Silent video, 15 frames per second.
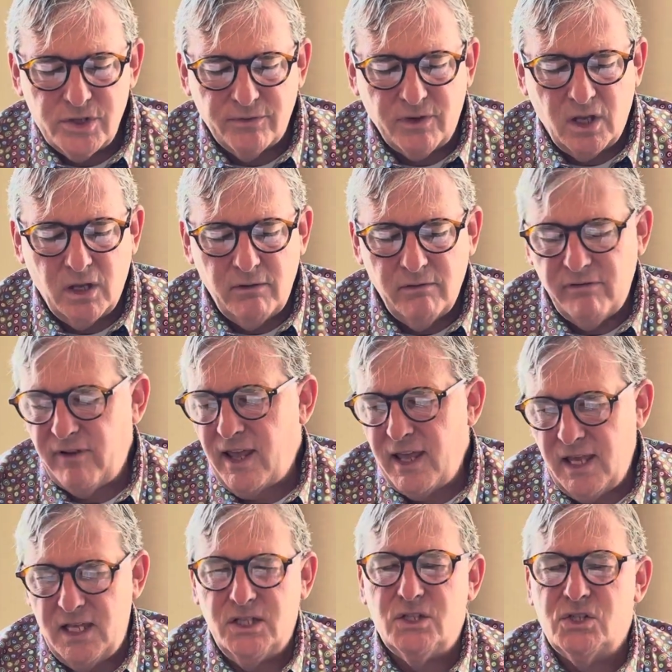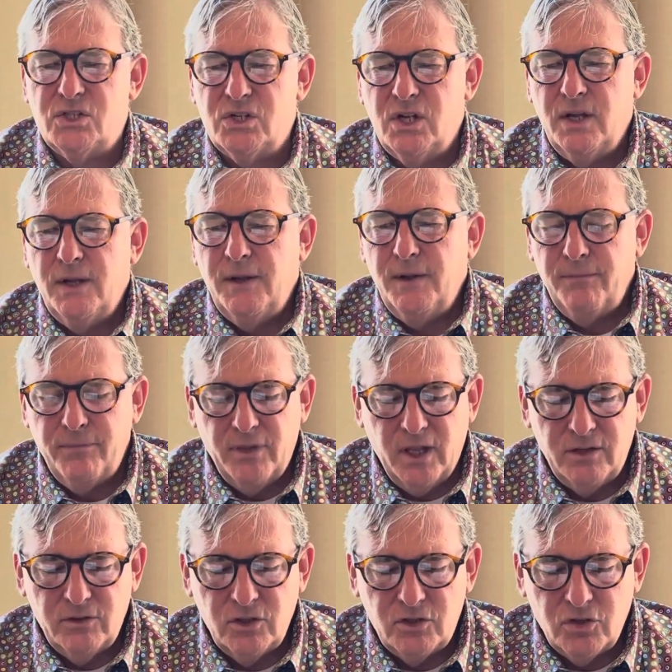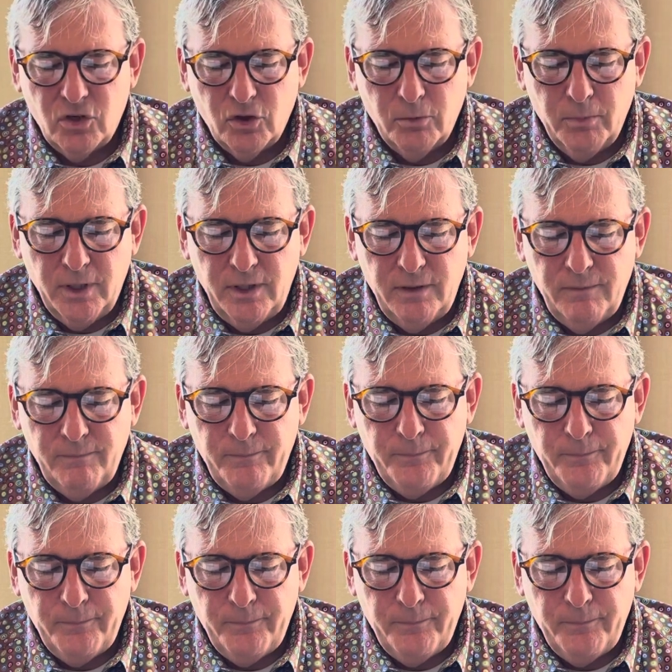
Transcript: of conveyance that determine